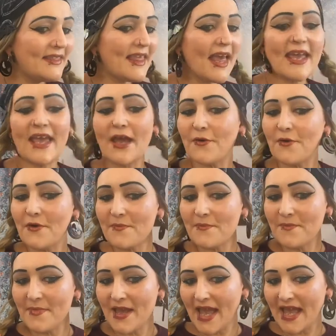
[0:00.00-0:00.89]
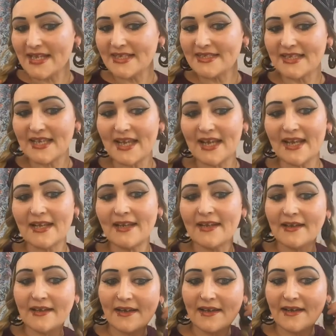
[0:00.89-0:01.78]
They are amazing.
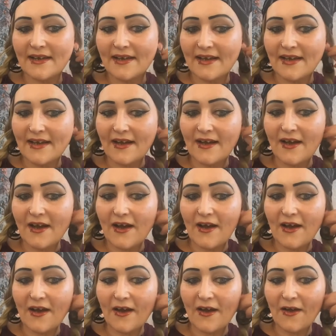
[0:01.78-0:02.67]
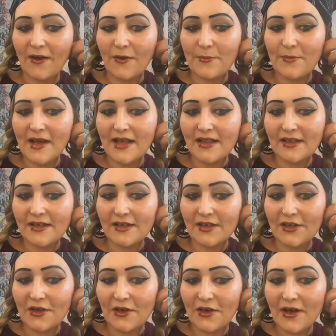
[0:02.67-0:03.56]
Oh, Metal
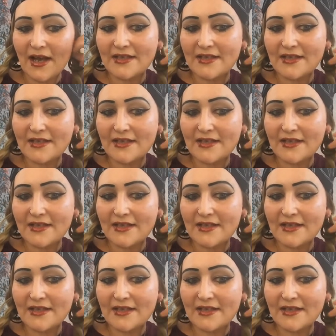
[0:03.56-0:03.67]
Liqueur,